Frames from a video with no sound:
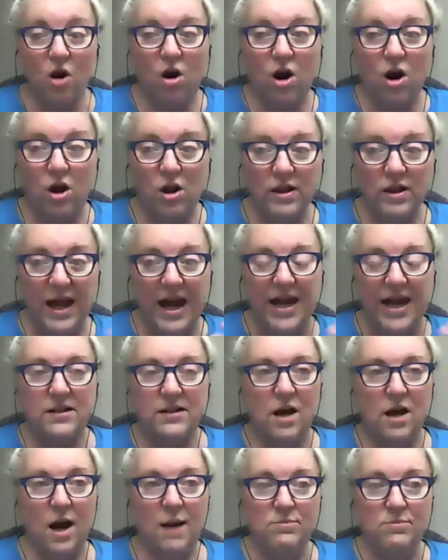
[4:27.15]
all like
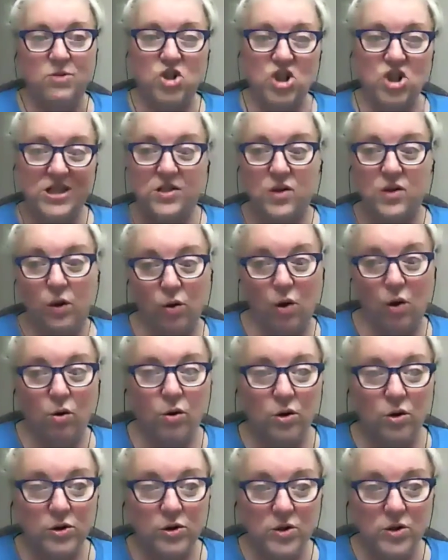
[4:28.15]
um, just the
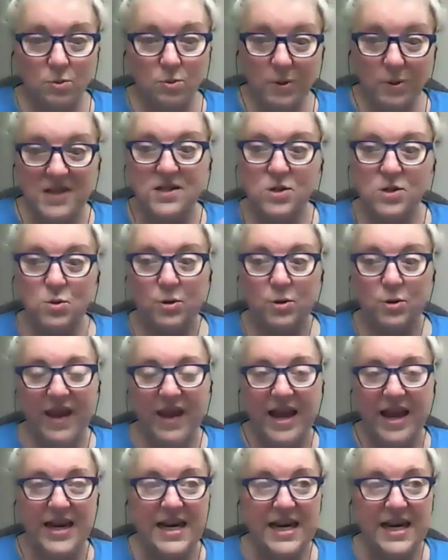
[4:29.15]
locals, places where they
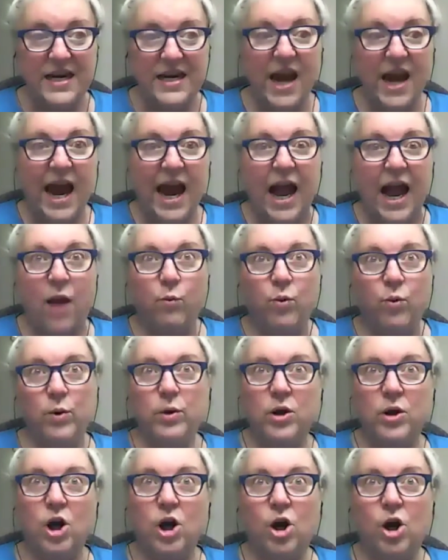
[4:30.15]
eat, and we
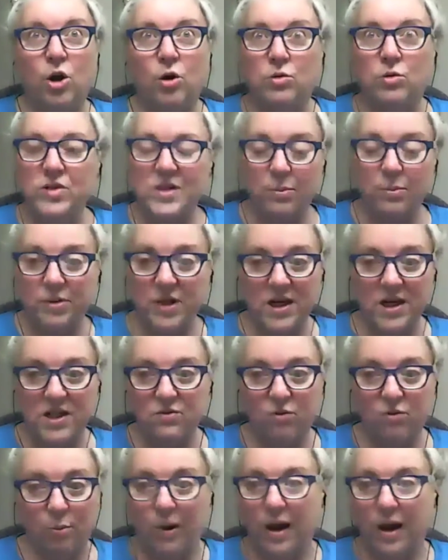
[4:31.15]
would go someplace
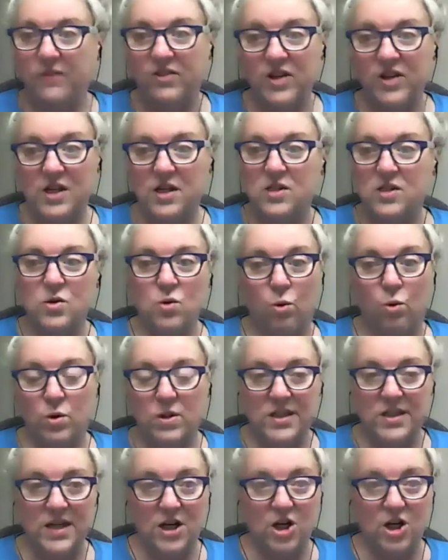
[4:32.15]
for breakfast or
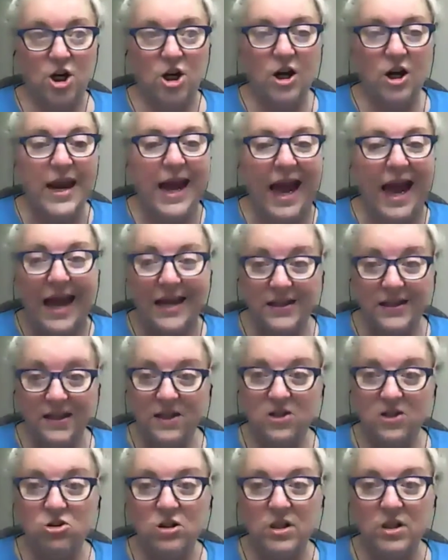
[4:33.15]
dinner, and
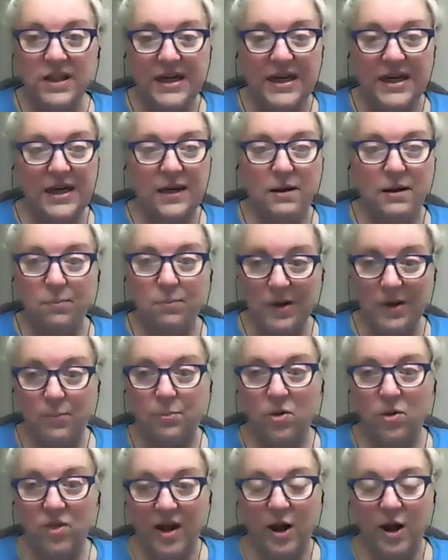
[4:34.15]
literally
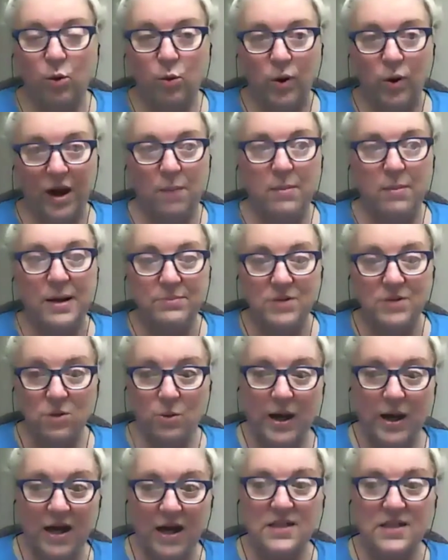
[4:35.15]
people there would come up to
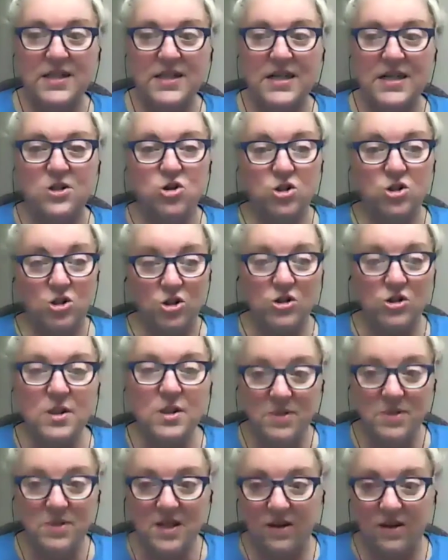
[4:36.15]
us, introduce
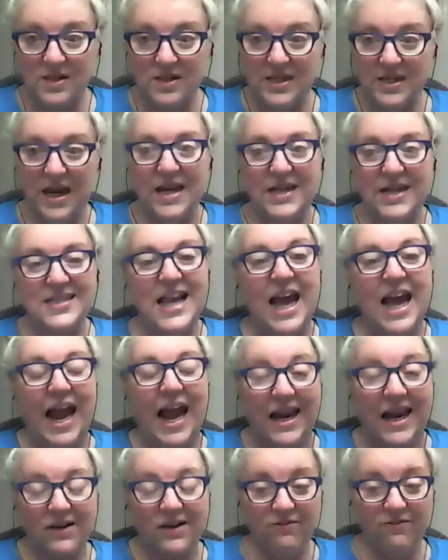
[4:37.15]
themselves to us,
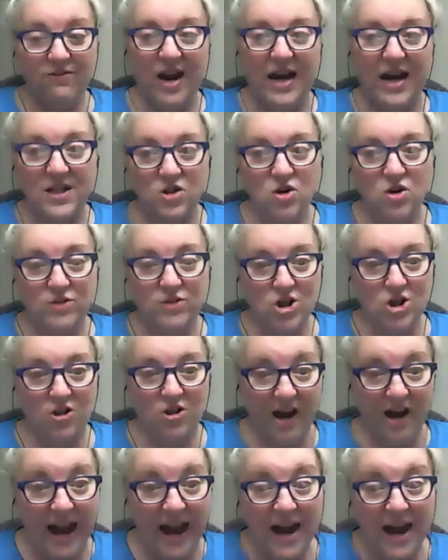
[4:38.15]
and invite us over to
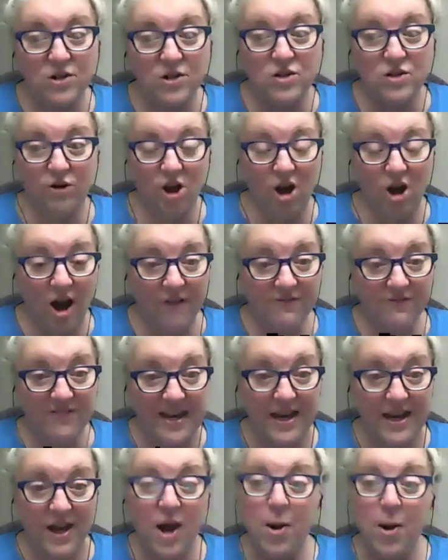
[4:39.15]
their house for
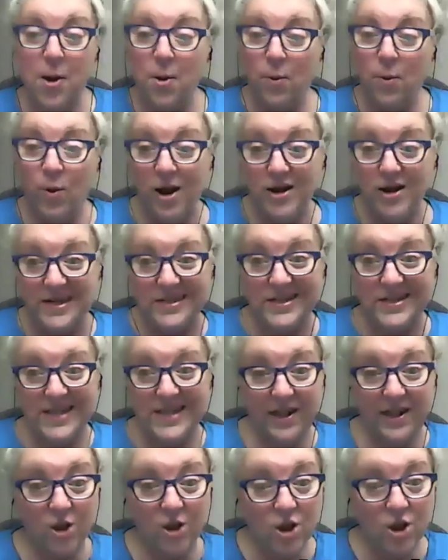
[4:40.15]
coffee. Well, in
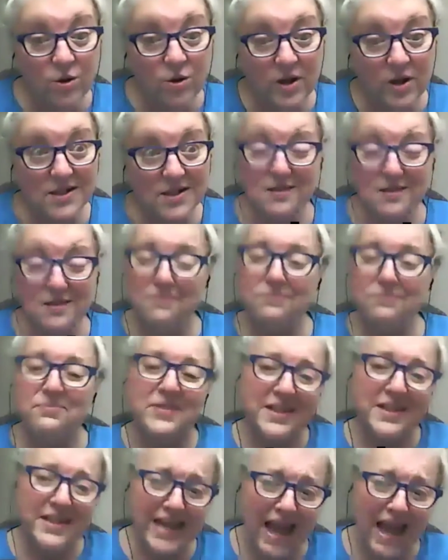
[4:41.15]
St. Louis
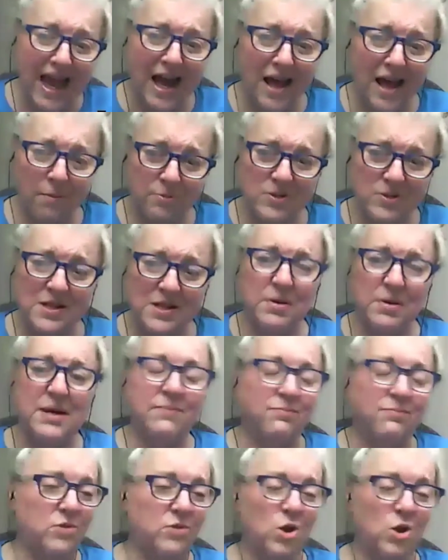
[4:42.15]
yeah,
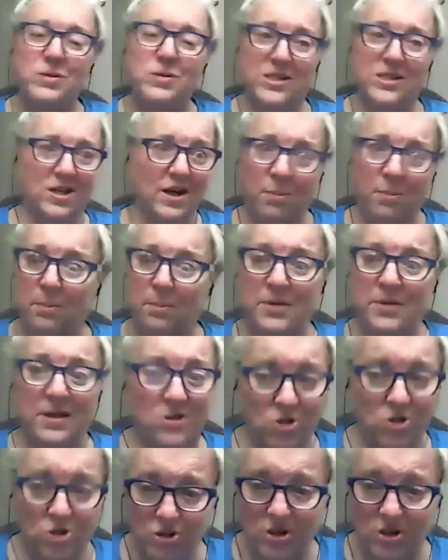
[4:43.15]
somebody, nobody's going to come up and
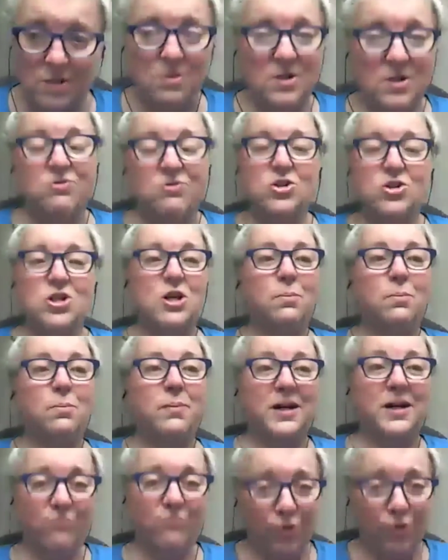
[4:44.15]
introduce themselves to you,
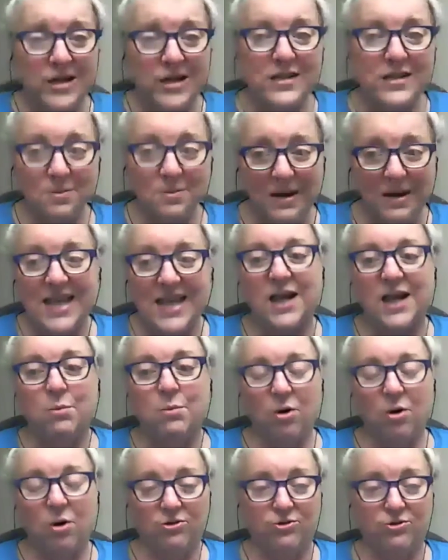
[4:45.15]
but friends might say,
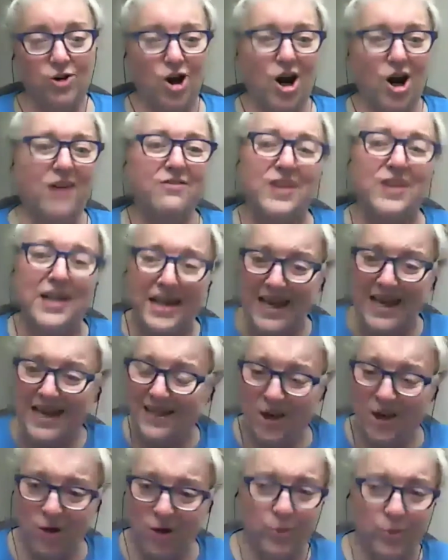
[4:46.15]
come over for coffee.
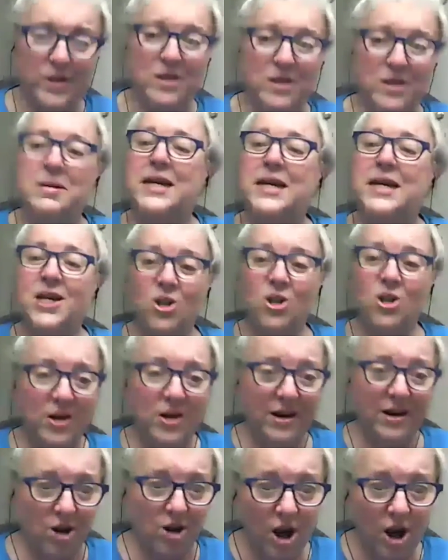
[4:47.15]
They don't really mean it. You
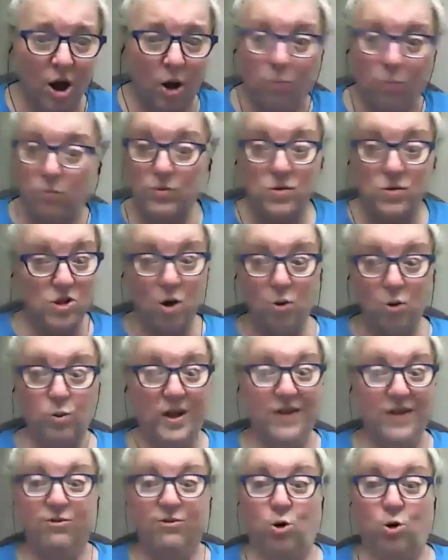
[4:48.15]
never go. So
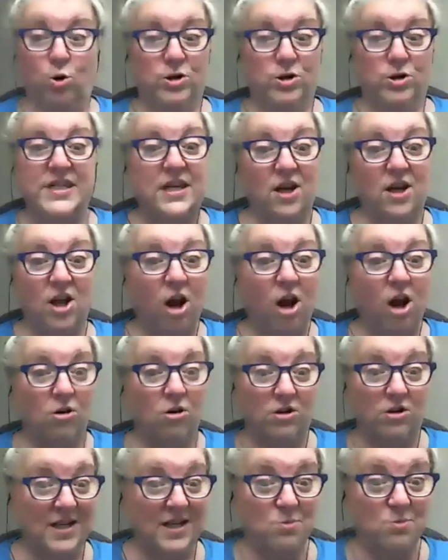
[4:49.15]
we, of course, didn't go
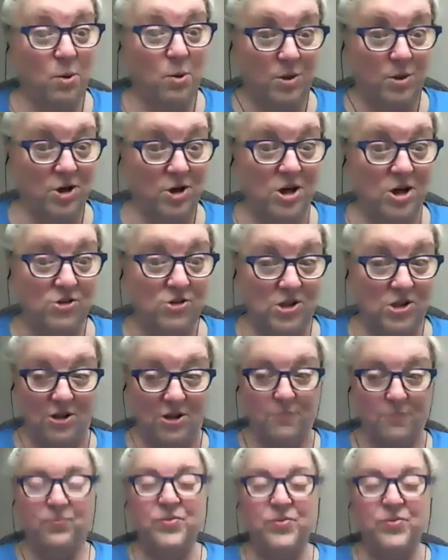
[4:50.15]
because that's what we're used to.